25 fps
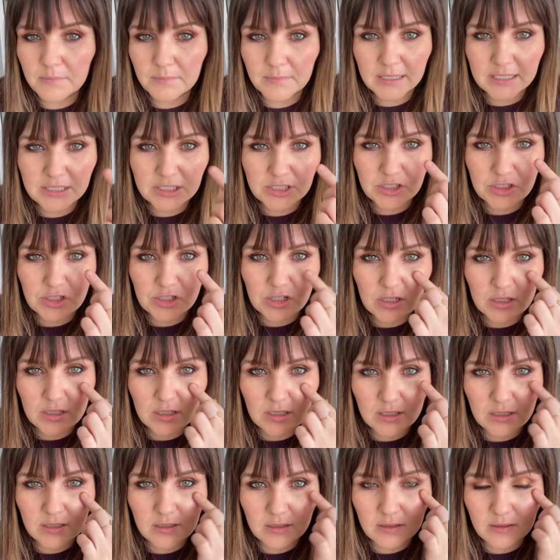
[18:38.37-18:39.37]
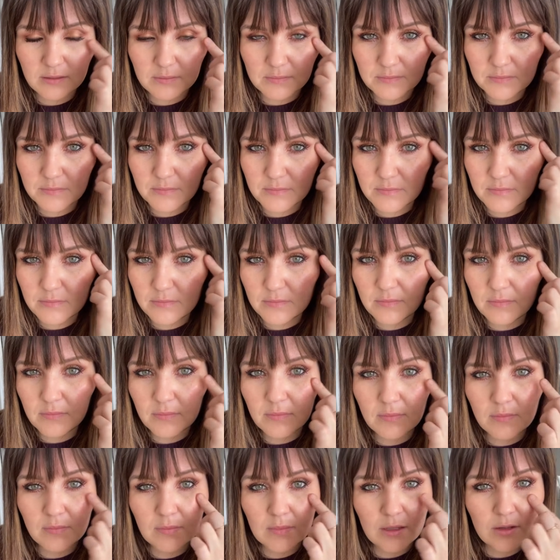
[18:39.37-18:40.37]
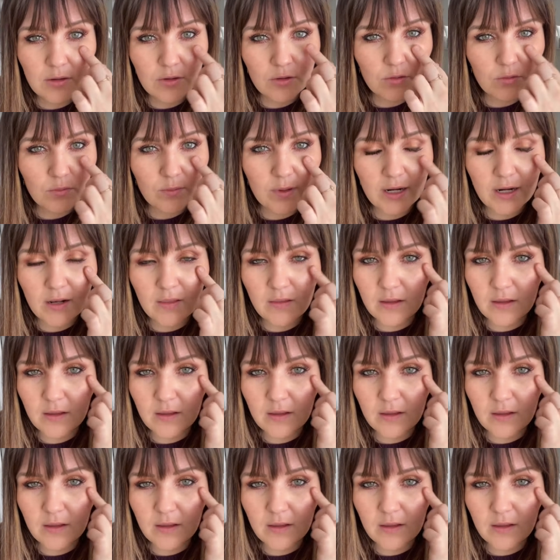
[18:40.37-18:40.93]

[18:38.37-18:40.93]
my cheek, right